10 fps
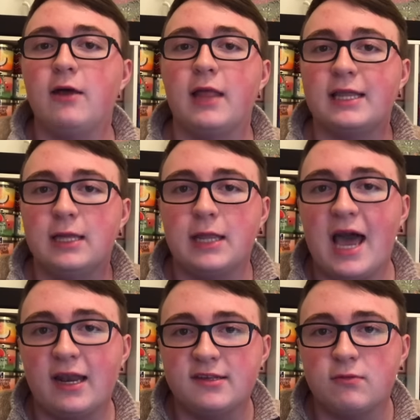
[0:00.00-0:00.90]
you know, like the
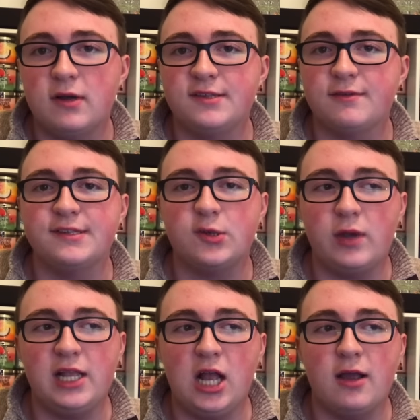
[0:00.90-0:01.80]
lattice ones with
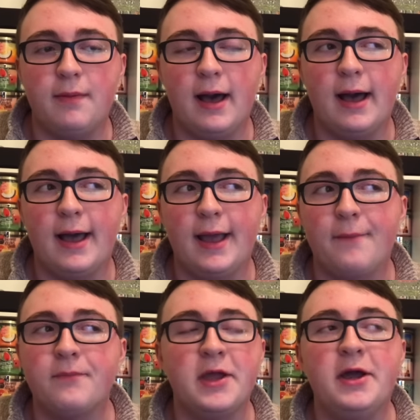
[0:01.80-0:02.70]
sweet cherry
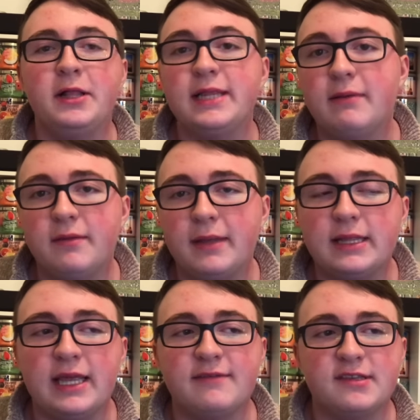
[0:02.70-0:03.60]
pie, lemon
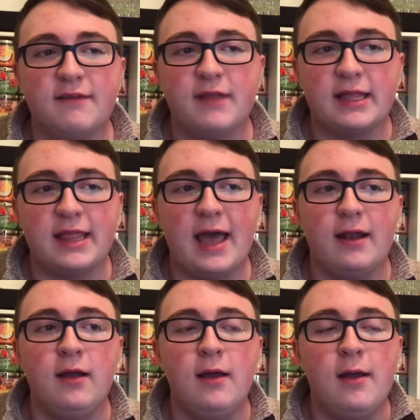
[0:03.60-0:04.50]
mint leaf, stuff like
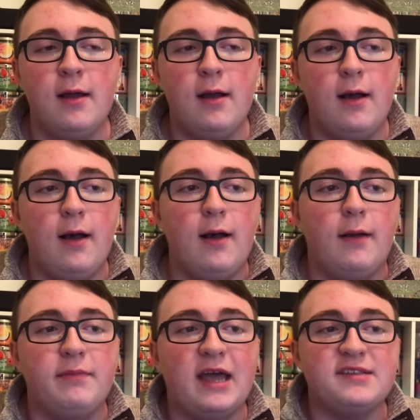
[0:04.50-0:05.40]
that.
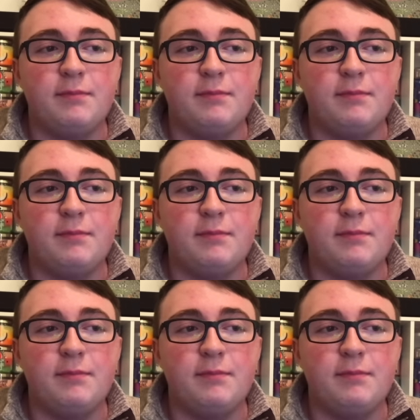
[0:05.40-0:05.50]
That's